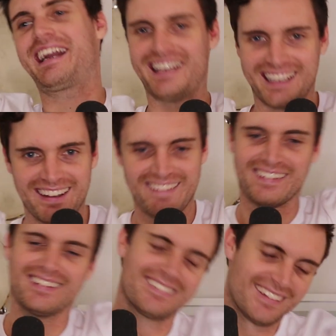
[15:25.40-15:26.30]
chicken
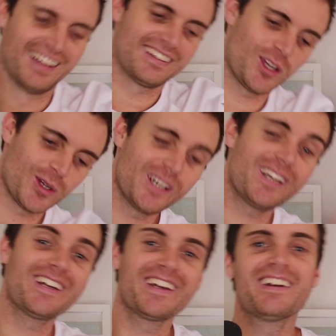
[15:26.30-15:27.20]

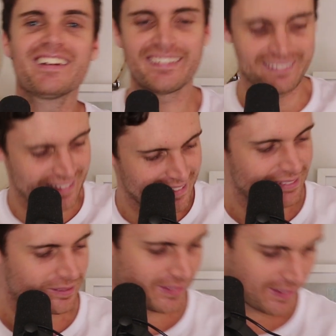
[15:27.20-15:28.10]
vendettas. Or
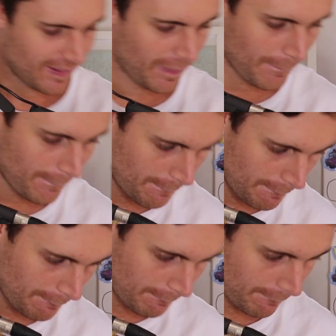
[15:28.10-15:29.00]
fuck off, you
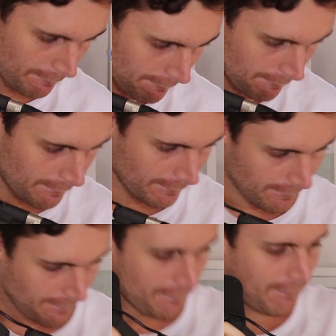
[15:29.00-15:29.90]
farm penguin.
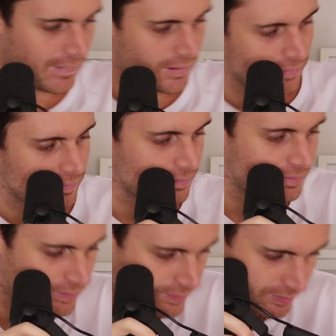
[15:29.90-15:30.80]
What are you going to do?
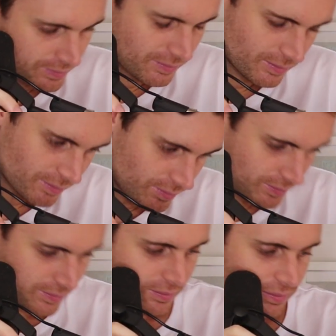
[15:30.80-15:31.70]
Bite me foot?
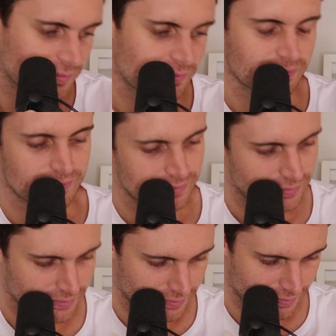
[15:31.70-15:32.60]
Can't
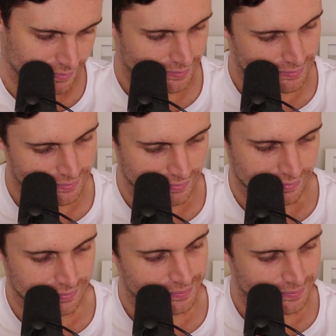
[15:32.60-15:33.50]
fly.
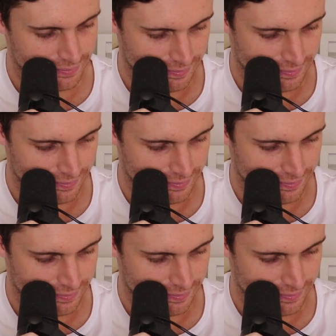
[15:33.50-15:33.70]
Egg.